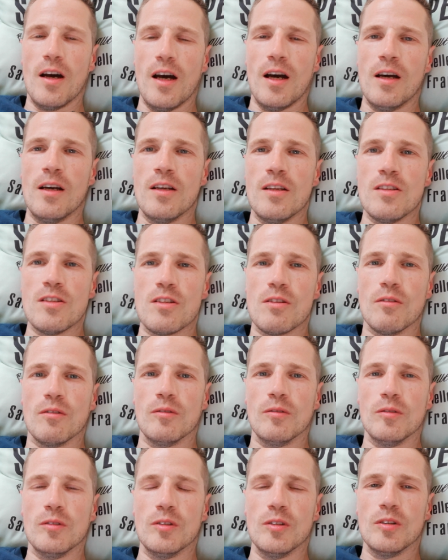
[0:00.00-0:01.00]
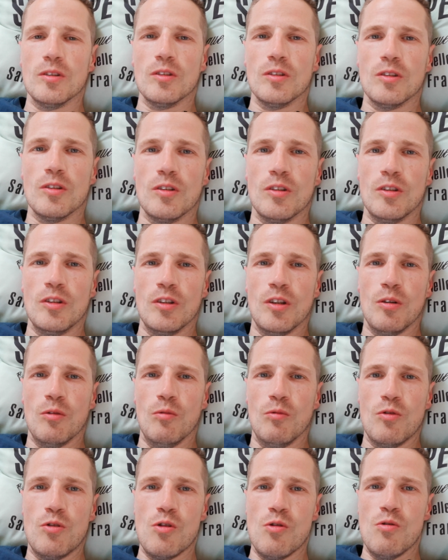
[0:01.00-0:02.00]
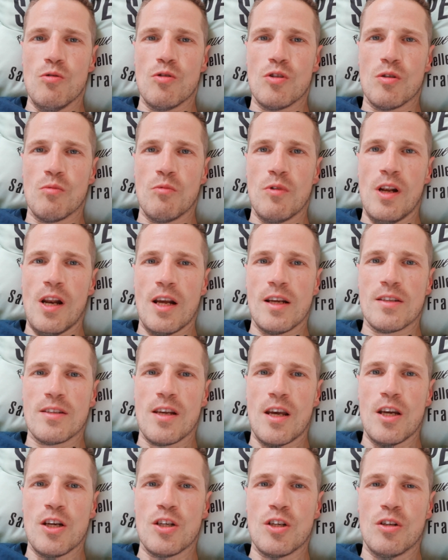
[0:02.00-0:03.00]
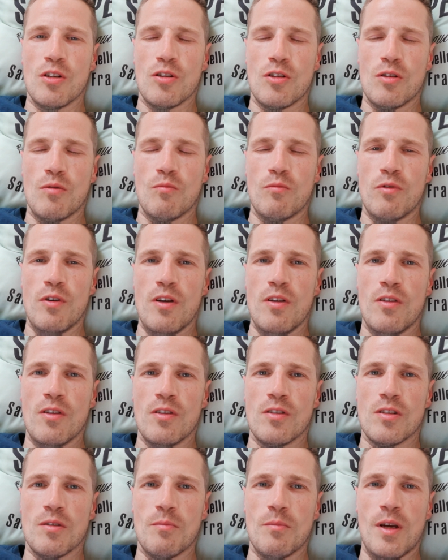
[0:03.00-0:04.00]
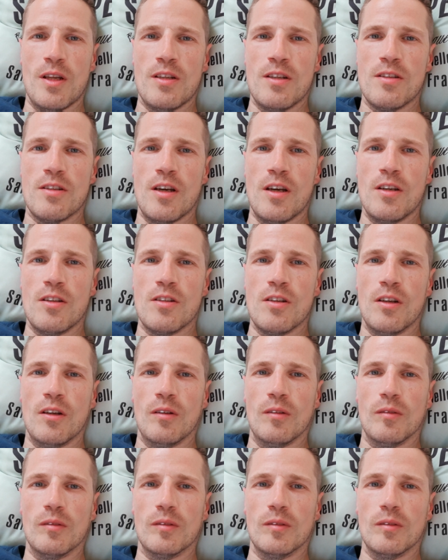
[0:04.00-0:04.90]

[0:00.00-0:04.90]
And, do some relaxation, some breathing, some meditating.